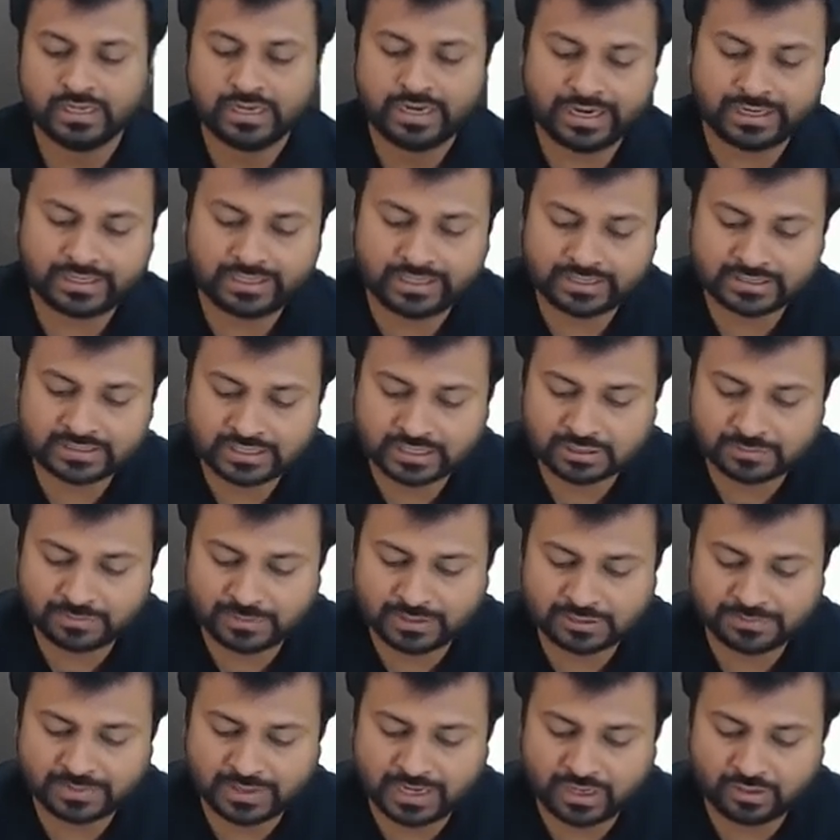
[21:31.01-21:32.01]
At least 6
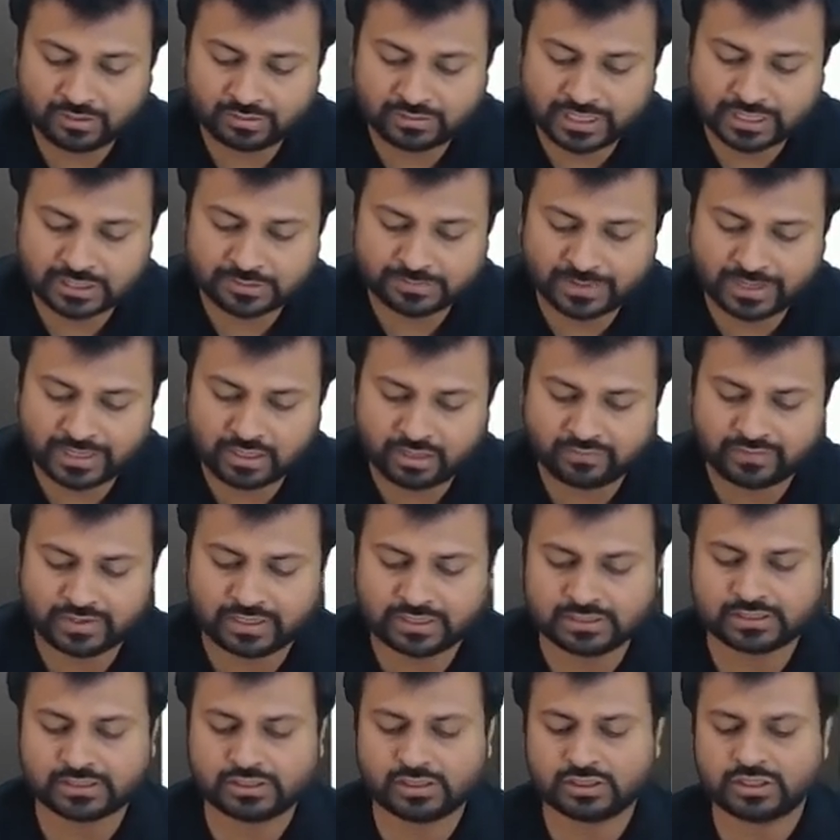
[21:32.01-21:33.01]
months prior to the expiry of
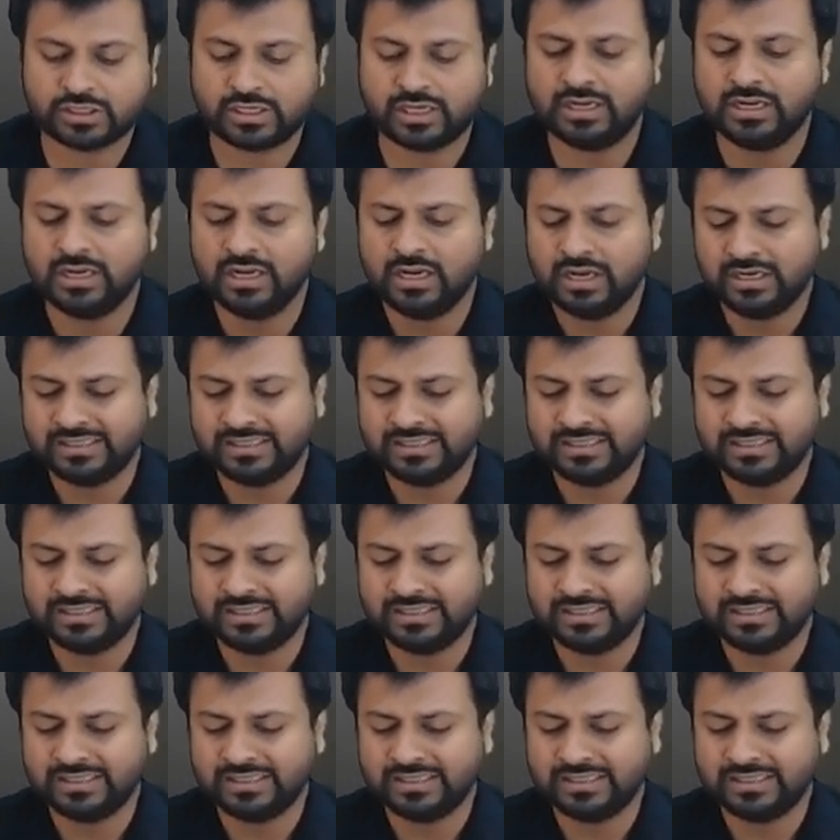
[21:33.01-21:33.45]
registration.